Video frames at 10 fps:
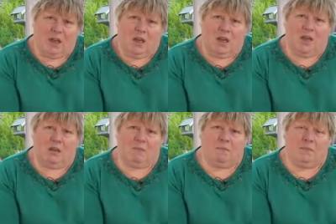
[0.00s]

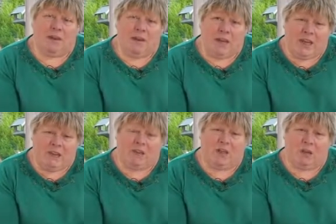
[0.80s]

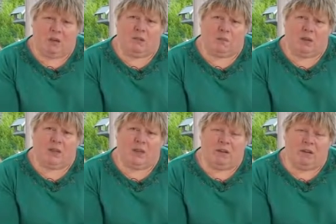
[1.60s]
Even in our
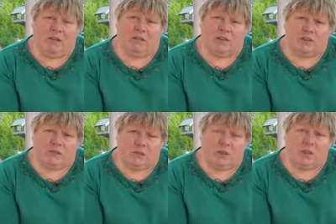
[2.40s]
breed, there are
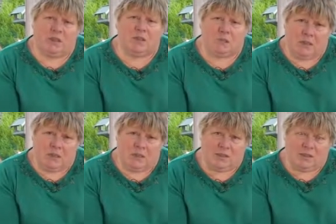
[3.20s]
unscrupulous
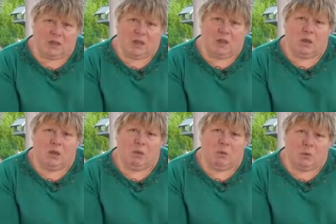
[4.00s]
breeders
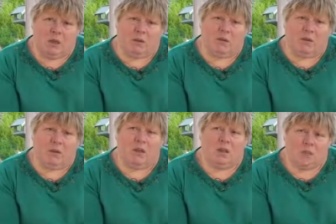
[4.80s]
who will
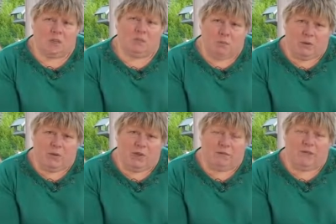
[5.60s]
just
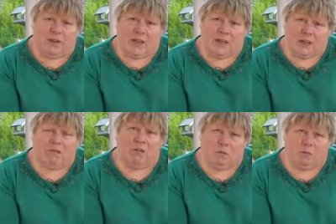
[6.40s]
breed for cash
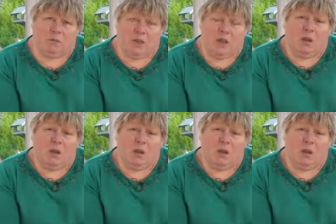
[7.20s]
crops.